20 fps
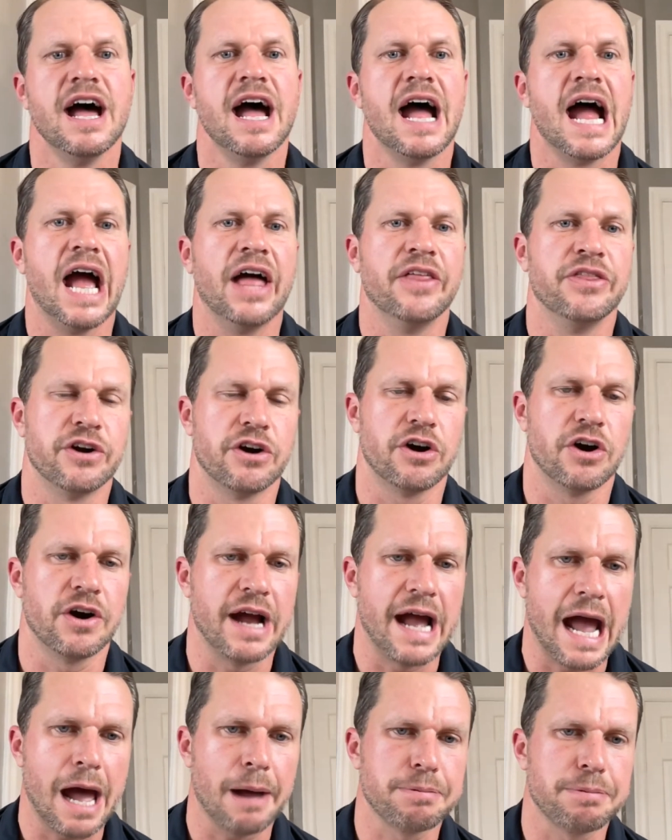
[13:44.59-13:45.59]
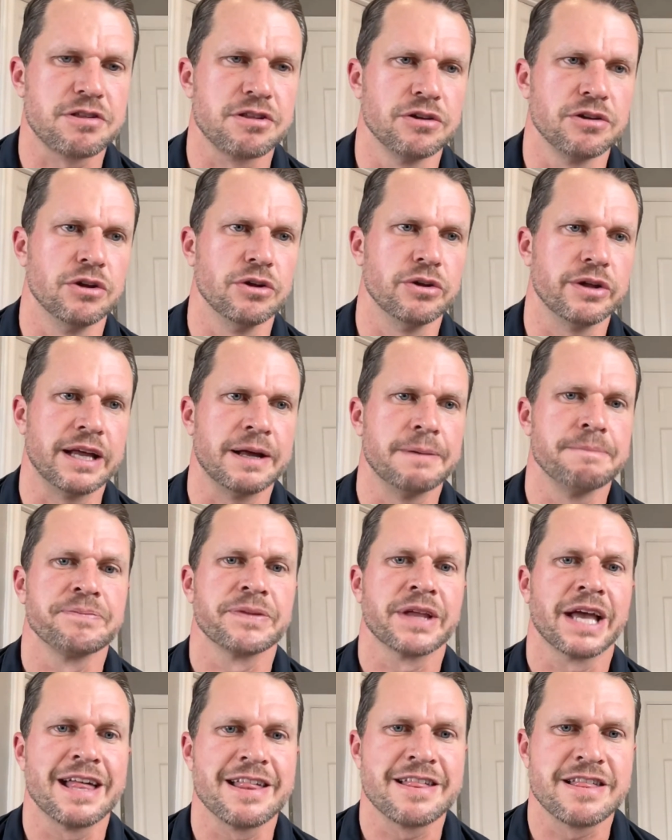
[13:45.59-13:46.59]
And there are absolutely
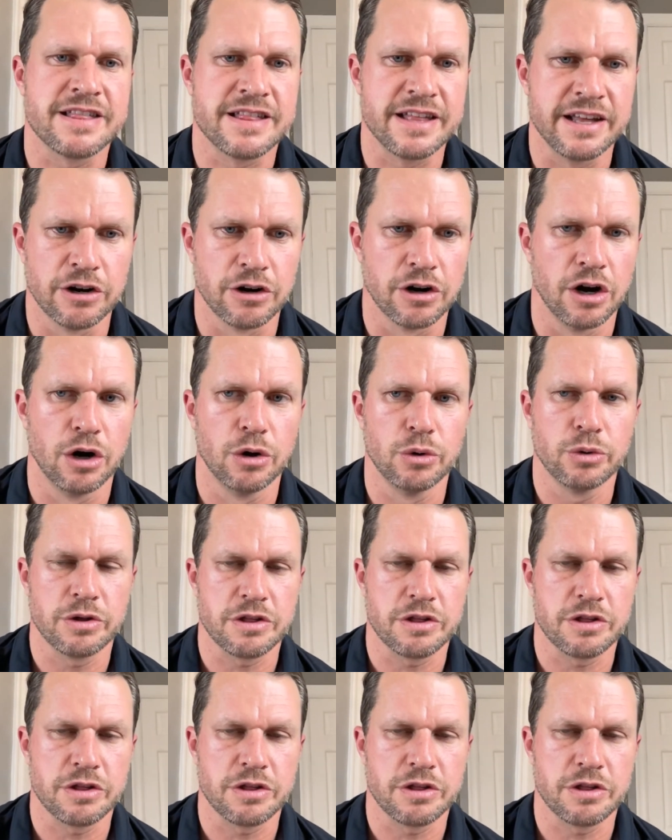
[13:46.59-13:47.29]
0